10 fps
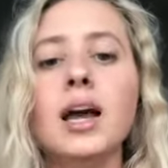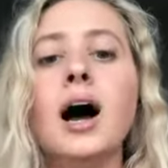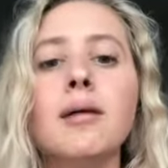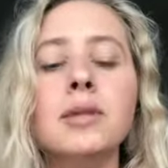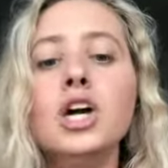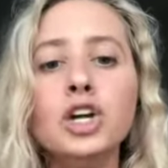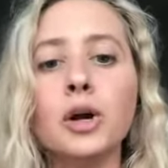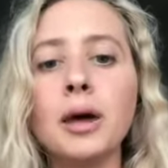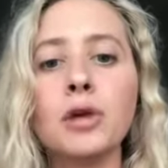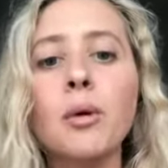um,
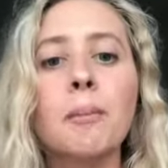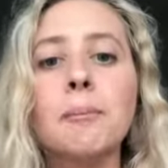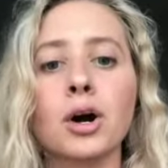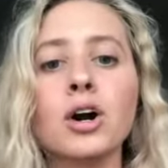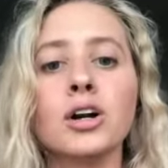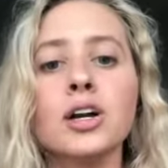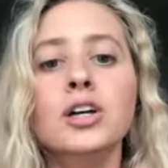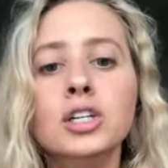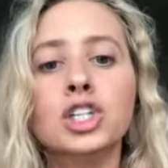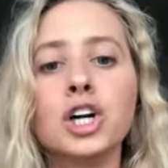your body will burn
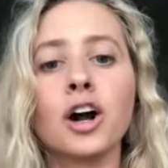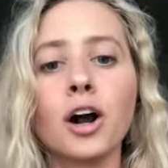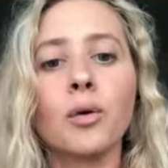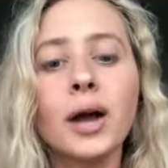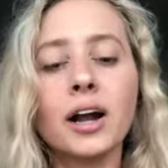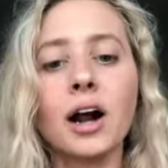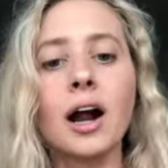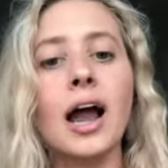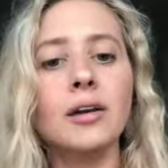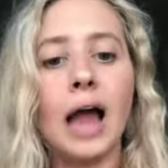sugar quicker
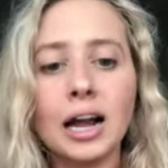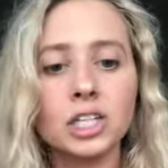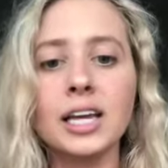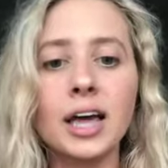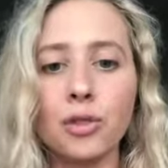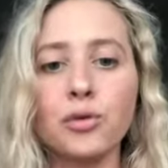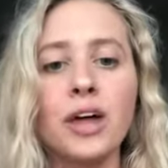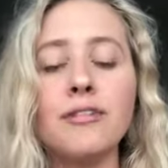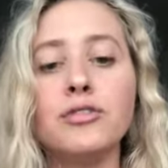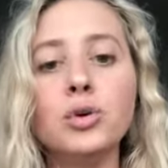and actually get through
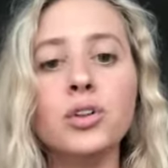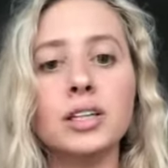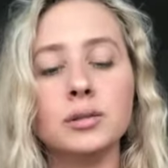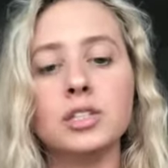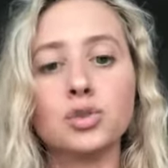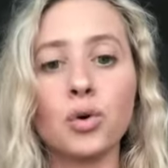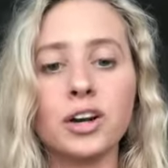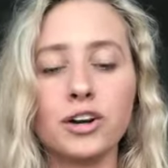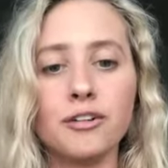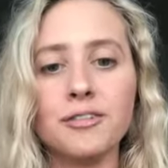that fuel that's stored
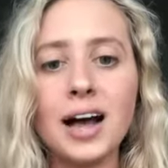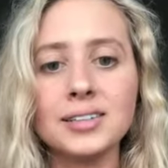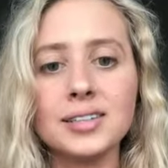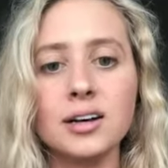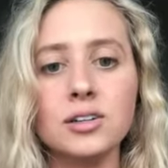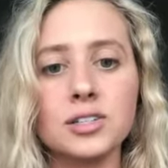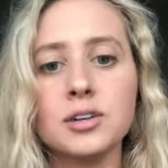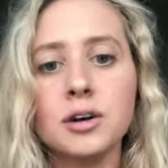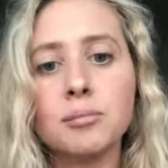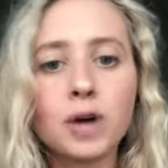in your fat cells
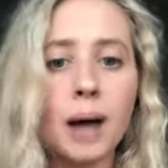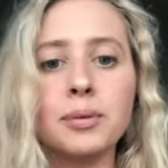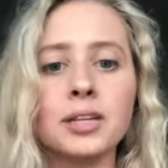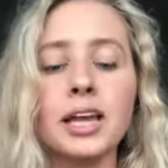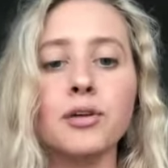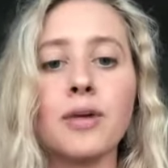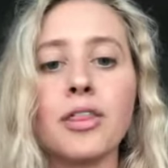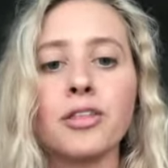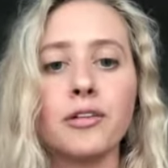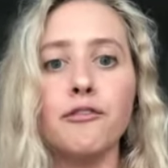properly
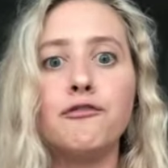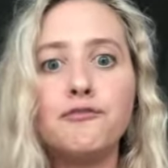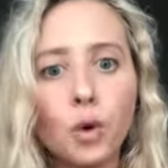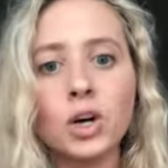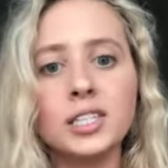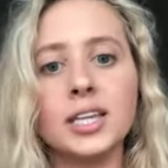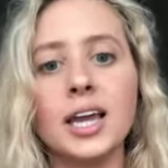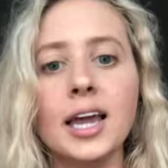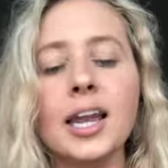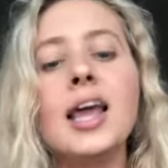rather than
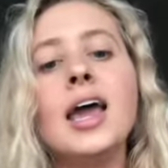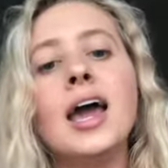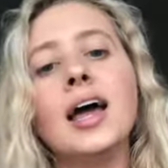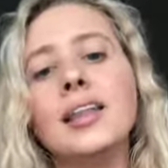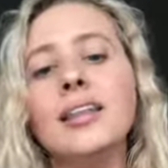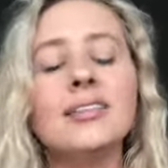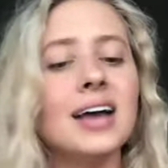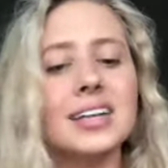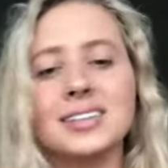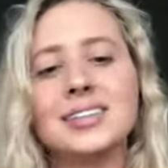forcing it. And
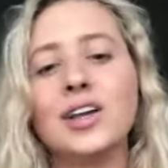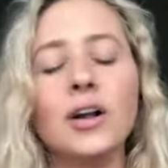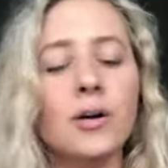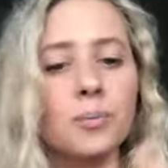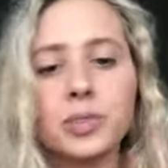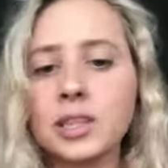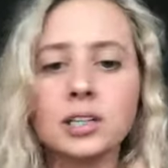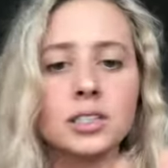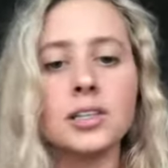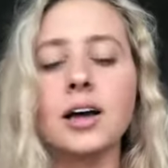that's, you know,
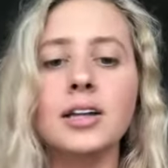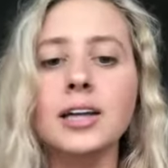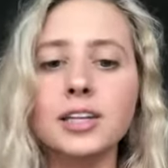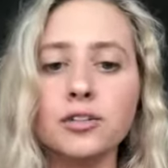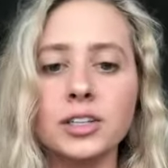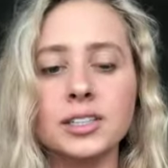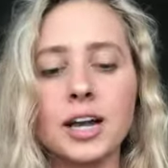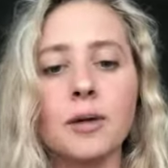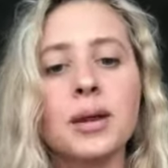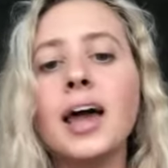there's a, a difference
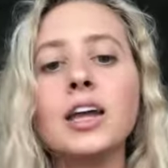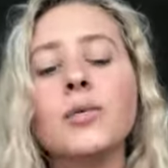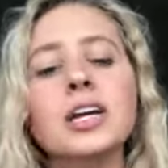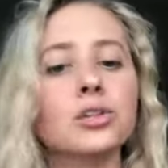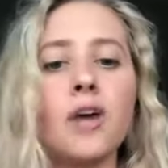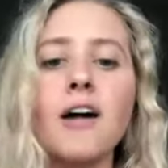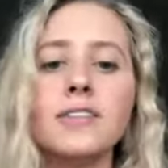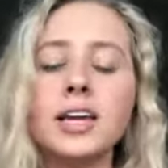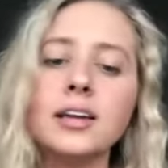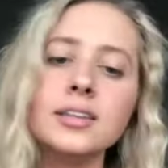there. But anyways, raw
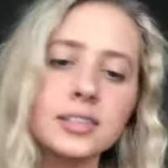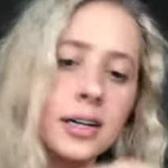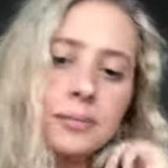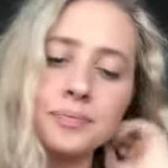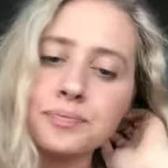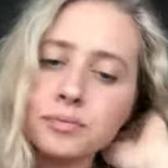veganism,